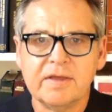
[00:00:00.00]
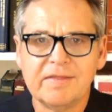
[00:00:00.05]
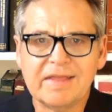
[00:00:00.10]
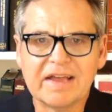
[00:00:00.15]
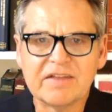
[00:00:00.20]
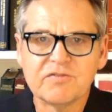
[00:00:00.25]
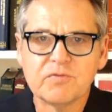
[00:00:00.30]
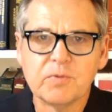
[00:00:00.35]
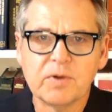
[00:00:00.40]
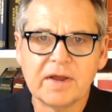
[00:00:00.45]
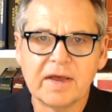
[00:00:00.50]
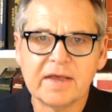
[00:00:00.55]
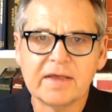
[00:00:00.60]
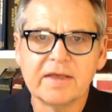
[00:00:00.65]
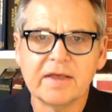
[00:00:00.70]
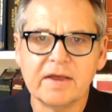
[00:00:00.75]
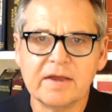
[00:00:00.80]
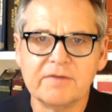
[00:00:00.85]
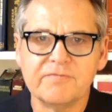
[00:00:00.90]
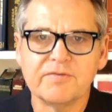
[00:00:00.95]
That's what I
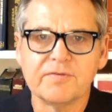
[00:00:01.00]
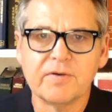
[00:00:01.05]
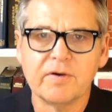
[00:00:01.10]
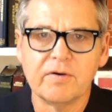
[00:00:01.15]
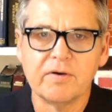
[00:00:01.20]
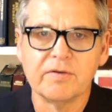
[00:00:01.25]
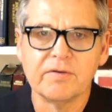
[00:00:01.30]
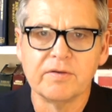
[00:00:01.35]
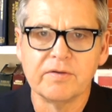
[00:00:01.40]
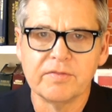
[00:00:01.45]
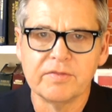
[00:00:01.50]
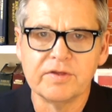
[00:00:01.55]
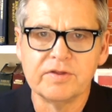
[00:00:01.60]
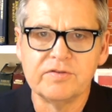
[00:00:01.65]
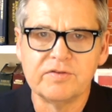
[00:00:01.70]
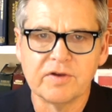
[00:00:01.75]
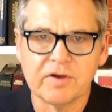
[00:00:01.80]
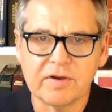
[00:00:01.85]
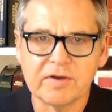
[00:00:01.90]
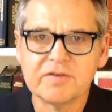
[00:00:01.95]
kind of call the
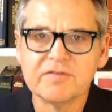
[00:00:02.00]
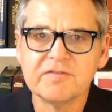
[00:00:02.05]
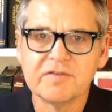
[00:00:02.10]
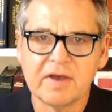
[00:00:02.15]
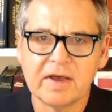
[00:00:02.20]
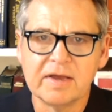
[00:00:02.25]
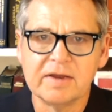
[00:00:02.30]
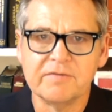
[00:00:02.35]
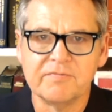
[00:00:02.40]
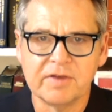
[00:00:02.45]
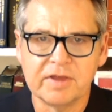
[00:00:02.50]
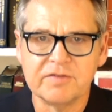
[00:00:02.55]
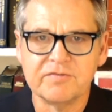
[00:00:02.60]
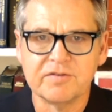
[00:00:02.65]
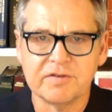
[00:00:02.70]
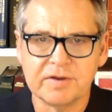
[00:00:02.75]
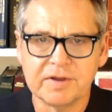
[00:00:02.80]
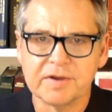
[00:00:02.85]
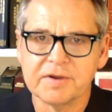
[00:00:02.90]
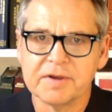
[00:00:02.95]
dark side of
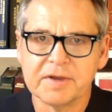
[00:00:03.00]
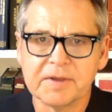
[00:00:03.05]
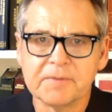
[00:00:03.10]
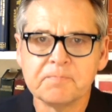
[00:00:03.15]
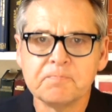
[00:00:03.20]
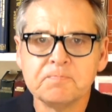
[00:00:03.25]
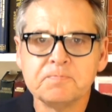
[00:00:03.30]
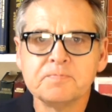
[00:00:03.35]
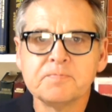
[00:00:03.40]
engineering.